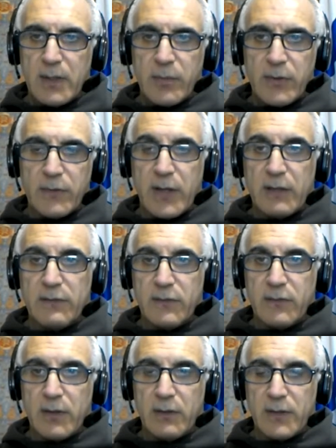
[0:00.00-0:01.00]
Because
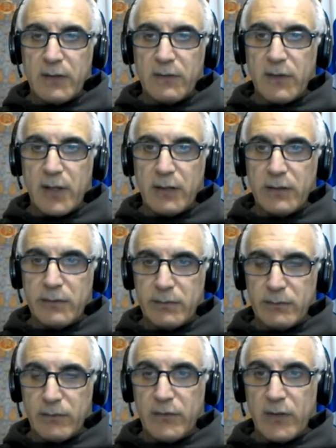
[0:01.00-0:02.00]
that's like,
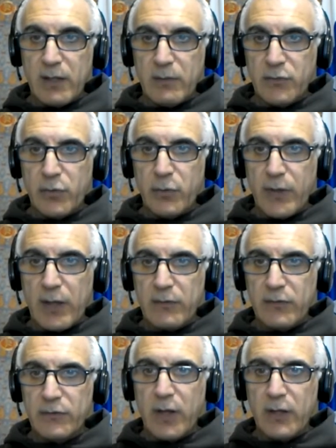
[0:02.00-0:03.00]
they're saying
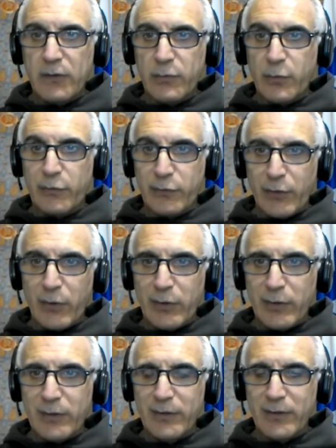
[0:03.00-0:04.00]
2,000 tons was
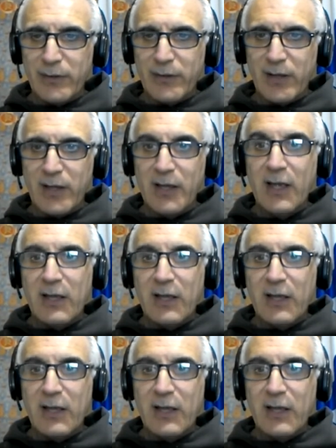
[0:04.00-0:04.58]
stolen, okay?